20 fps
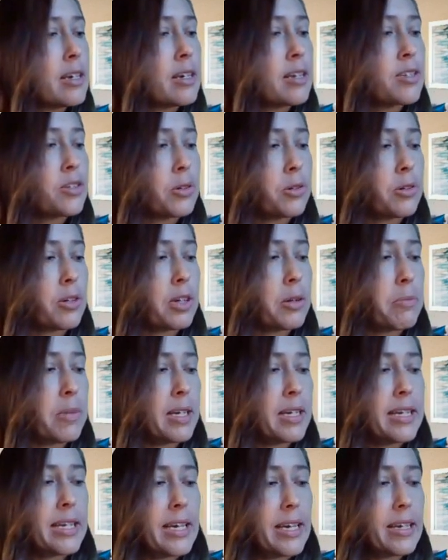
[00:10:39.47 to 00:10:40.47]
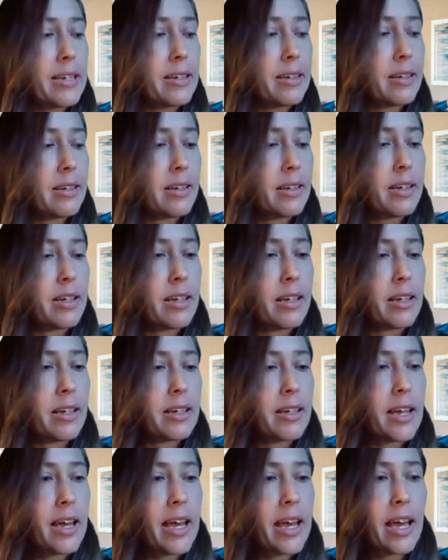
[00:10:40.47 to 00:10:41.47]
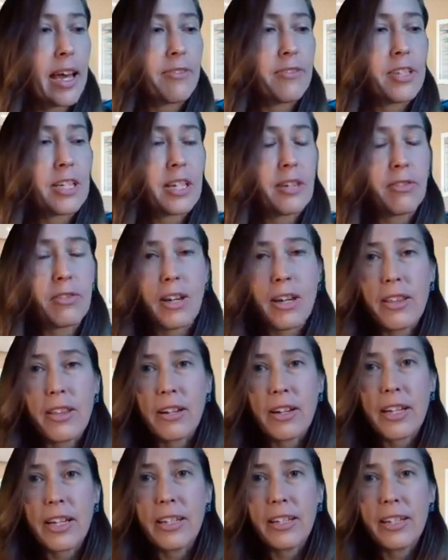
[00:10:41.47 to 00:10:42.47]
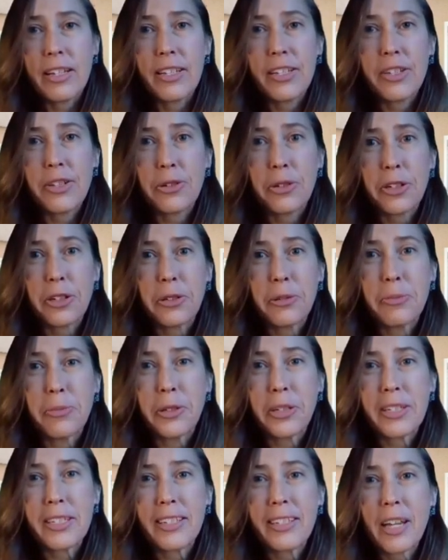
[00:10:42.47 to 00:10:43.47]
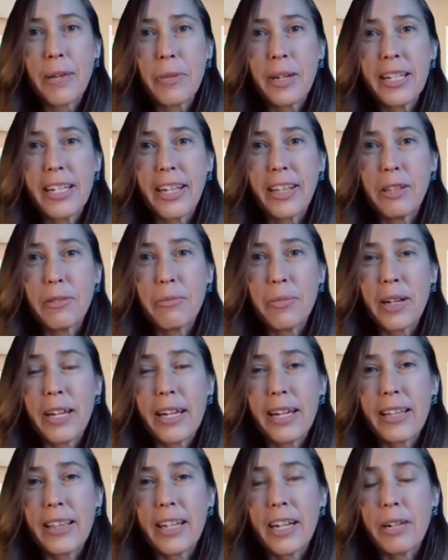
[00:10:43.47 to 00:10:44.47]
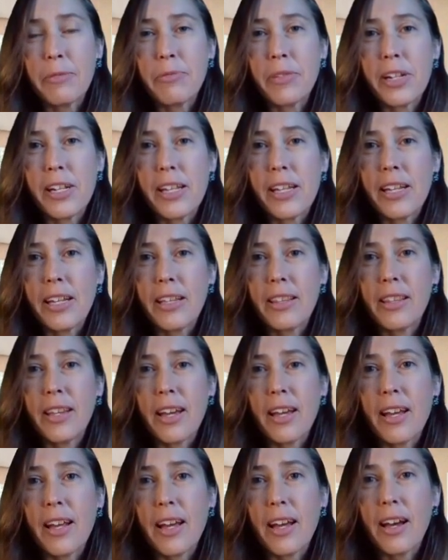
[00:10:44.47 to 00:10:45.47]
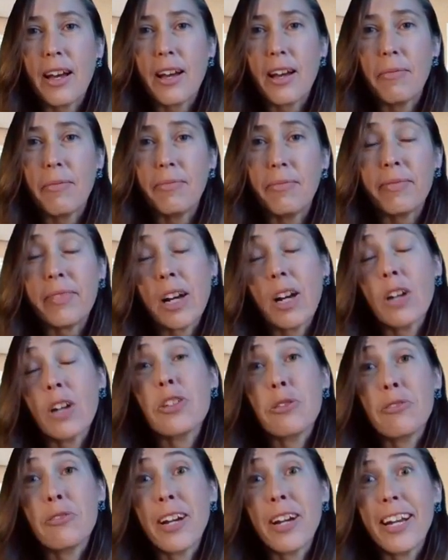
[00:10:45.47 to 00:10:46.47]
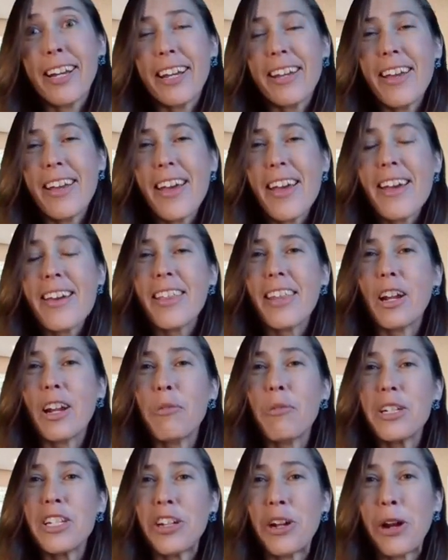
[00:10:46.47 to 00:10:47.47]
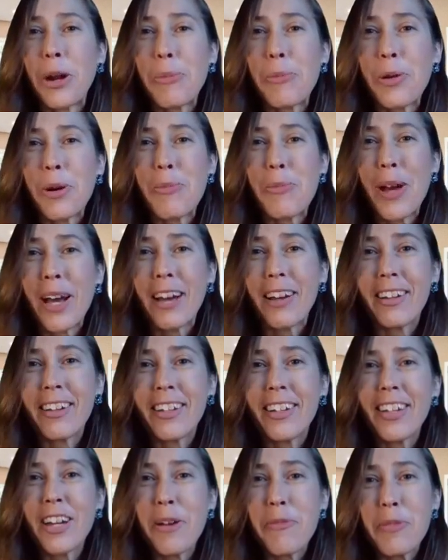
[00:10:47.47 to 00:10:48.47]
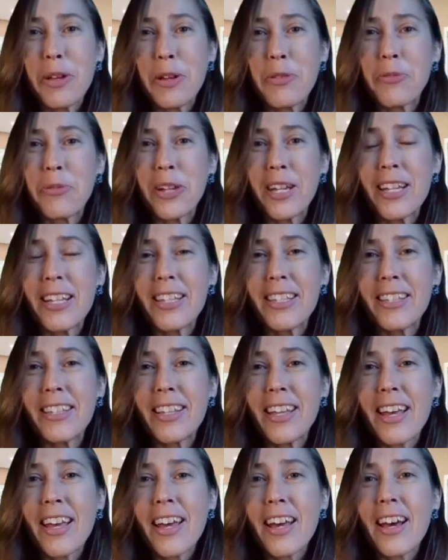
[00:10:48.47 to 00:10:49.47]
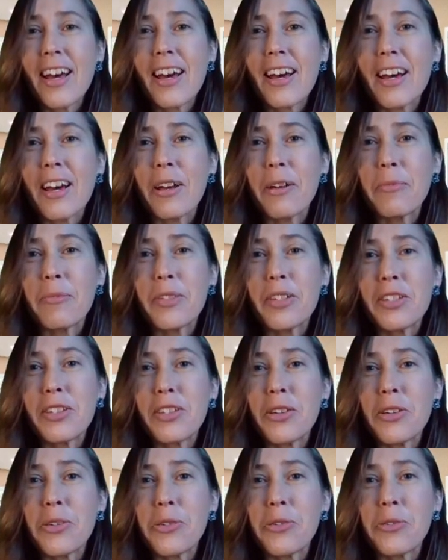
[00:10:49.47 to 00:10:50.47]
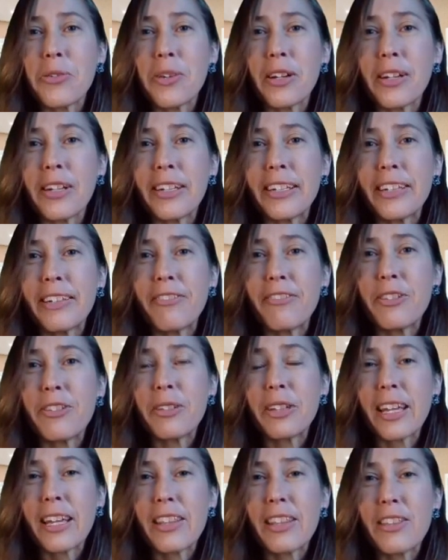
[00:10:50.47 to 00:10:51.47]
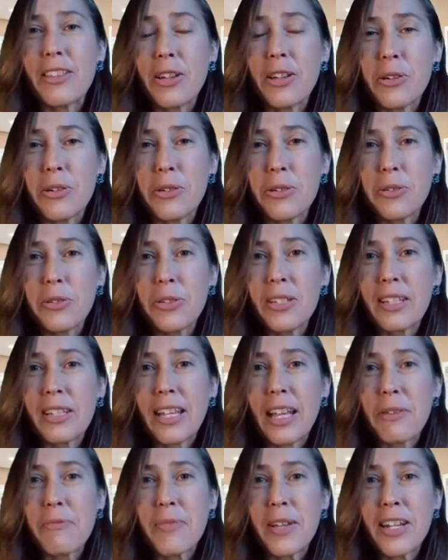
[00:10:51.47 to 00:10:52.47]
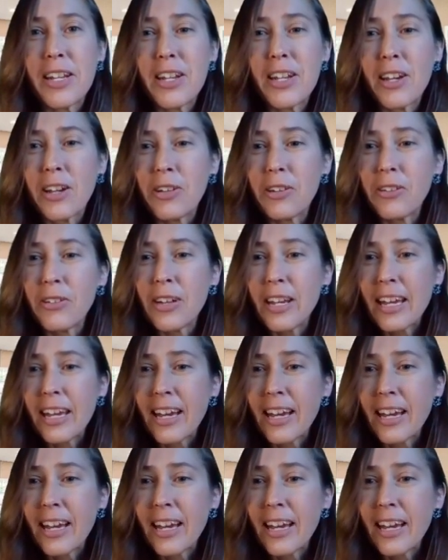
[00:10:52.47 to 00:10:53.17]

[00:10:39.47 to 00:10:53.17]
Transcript: Sold on a Monday, and I have several other historical books coming down the pike that I'm reading, that also writing, that I'll be sharing more about in coming weeks. So if you like those, let me know.